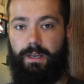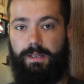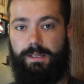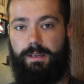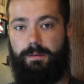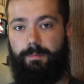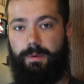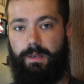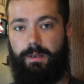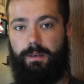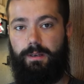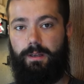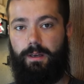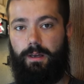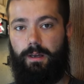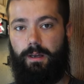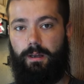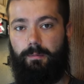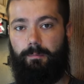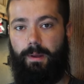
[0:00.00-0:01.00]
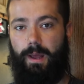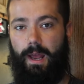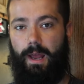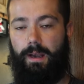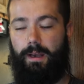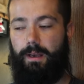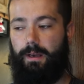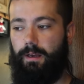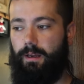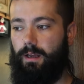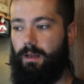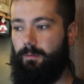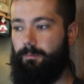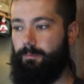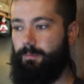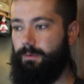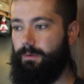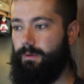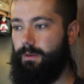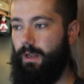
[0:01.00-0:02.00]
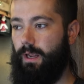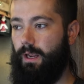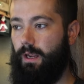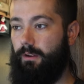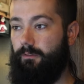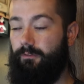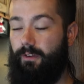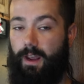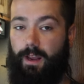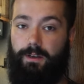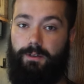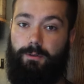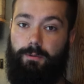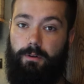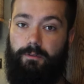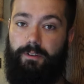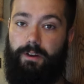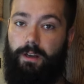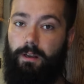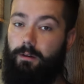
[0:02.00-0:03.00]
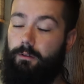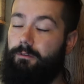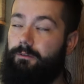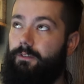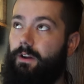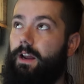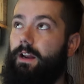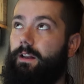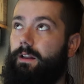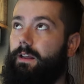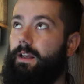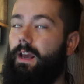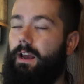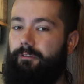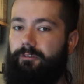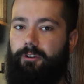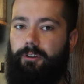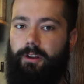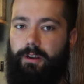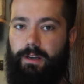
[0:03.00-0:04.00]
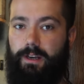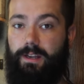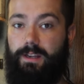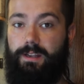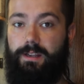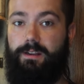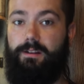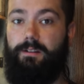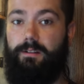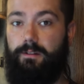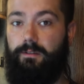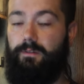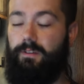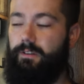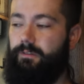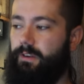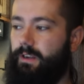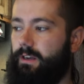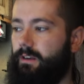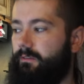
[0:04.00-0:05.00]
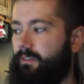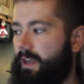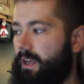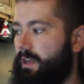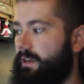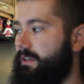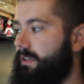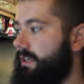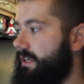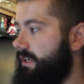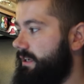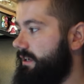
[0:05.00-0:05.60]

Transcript: Guys, I've been editing up a van tour video, finally, after like a year of living in a van.